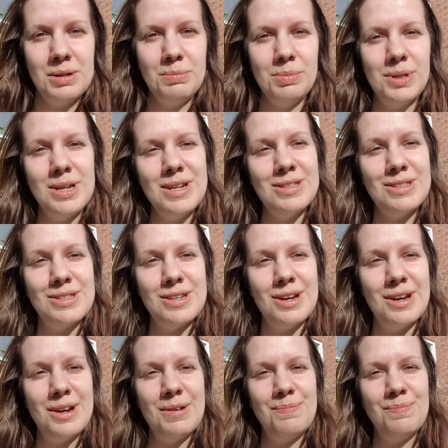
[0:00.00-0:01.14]
please
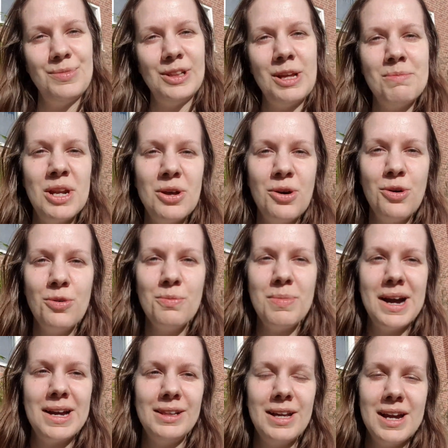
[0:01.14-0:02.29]
let me know
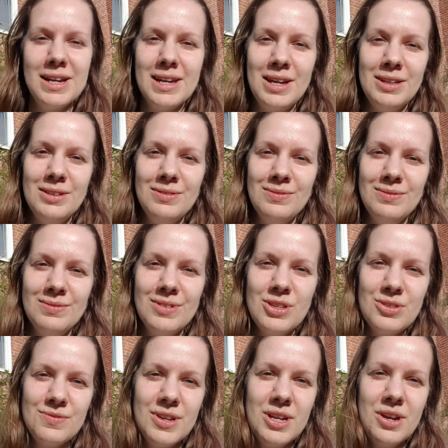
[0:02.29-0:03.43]
by liking
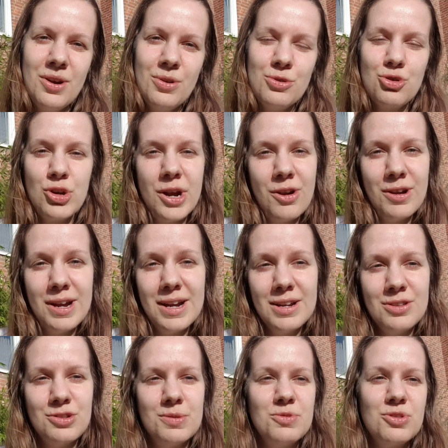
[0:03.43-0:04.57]
this video, sharing,
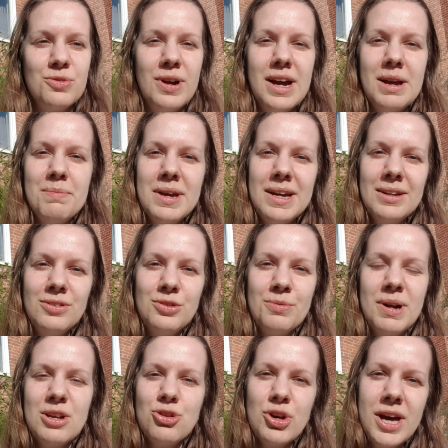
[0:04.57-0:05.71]
subscribing to
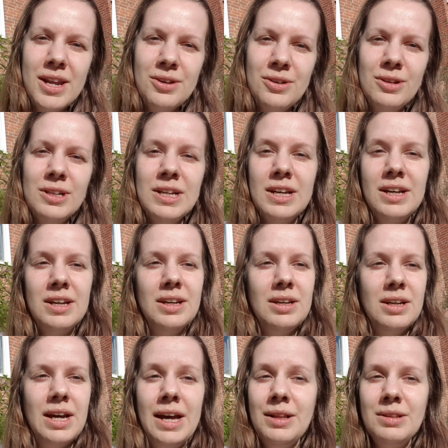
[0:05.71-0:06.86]
my channel,
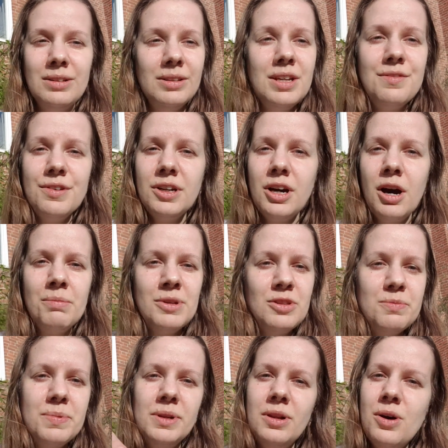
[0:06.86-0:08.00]
and leave a comment
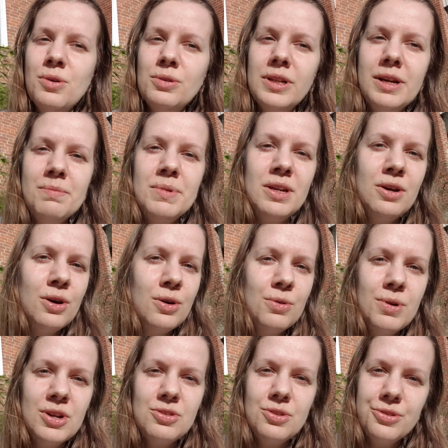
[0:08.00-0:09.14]
below. Let me know
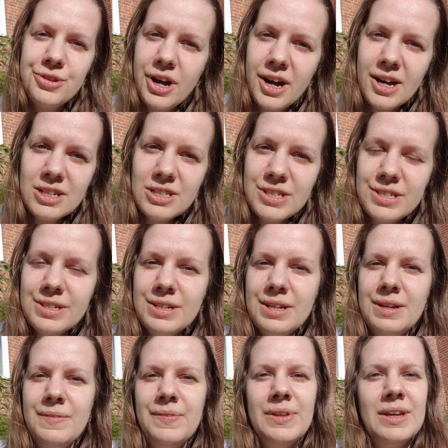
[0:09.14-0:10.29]
what you thought.
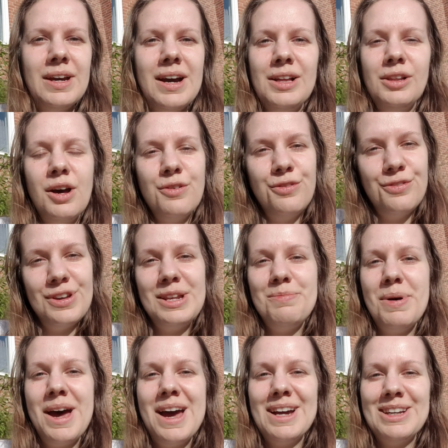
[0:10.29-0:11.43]
I love
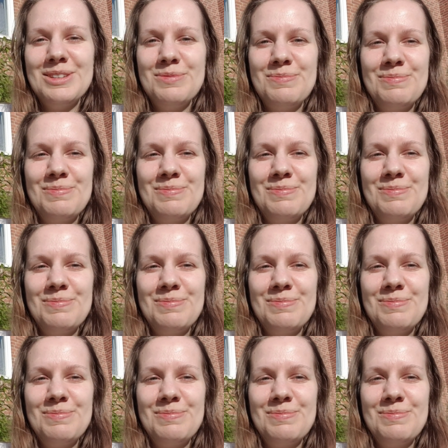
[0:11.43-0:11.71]
feedback.